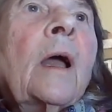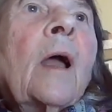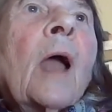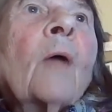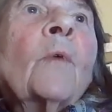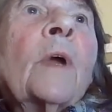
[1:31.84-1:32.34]

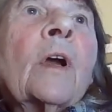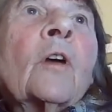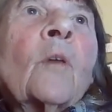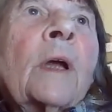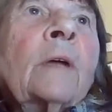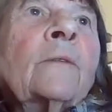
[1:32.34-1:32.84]
And we are
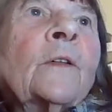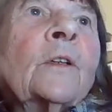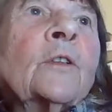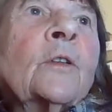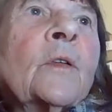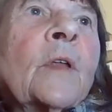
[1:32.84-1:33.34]
grateful
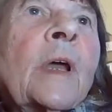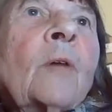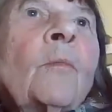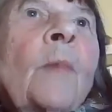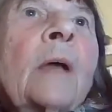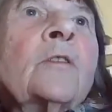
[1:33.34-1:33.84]
to
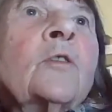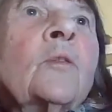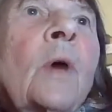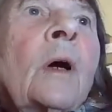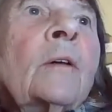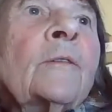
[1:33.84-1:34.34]
them and to
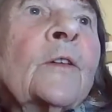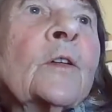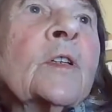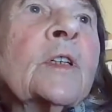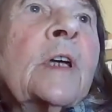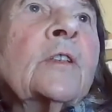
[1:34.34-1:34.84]
all
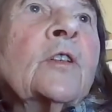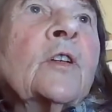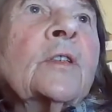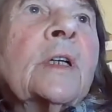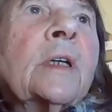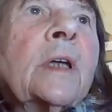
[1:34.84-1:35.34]
First
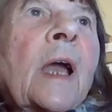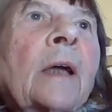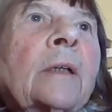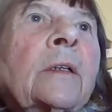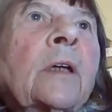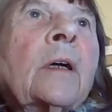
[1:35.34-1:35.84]
Nations in
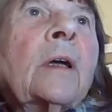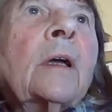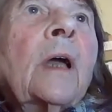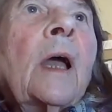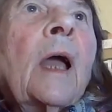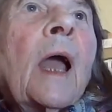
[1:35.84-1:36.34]
Canada
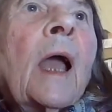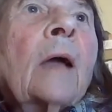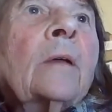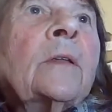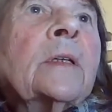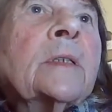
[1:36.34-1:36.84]

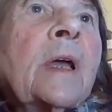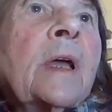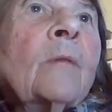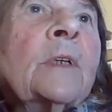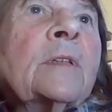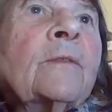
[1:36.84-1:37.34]
and this
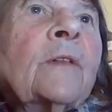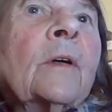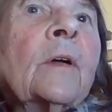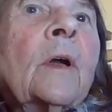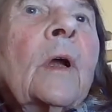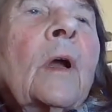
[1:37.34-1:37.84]

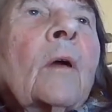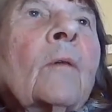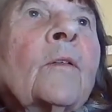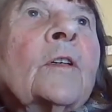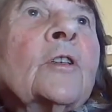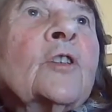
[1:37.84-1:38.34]
hemisphere
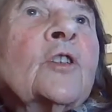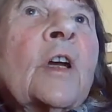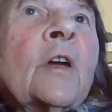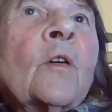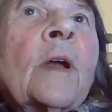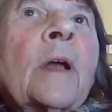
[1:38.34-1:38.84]
for
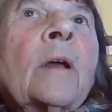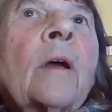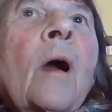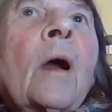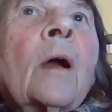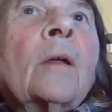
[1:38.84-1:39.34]
sharing
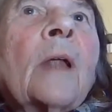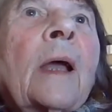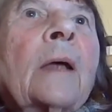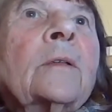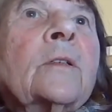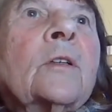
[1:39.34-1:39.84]
our
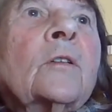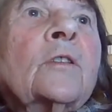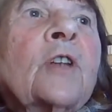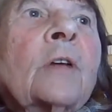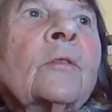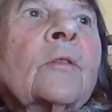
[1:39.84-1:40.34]
land so
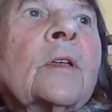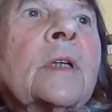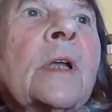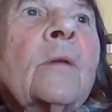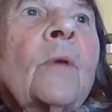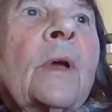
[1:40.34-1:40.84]

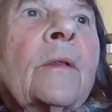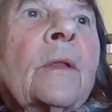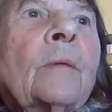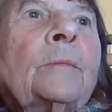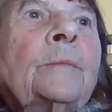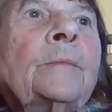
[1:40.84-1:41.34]
generously with
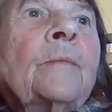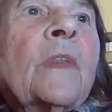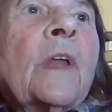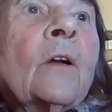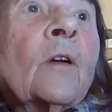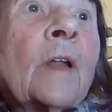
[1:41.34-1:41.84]
them,
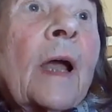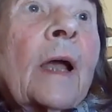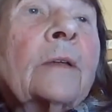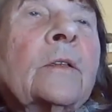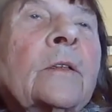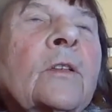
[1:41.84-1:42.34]
their
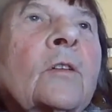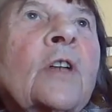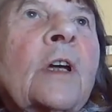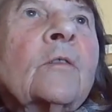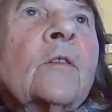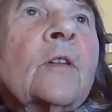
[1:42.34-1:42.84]
land so
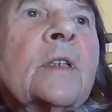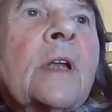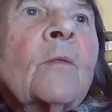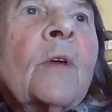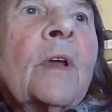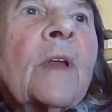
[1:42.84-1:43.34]
generously
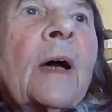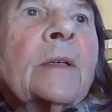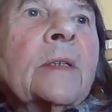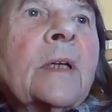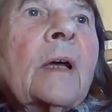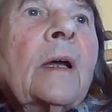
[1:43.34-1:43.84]
with
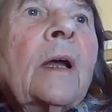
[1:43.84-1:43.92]
us.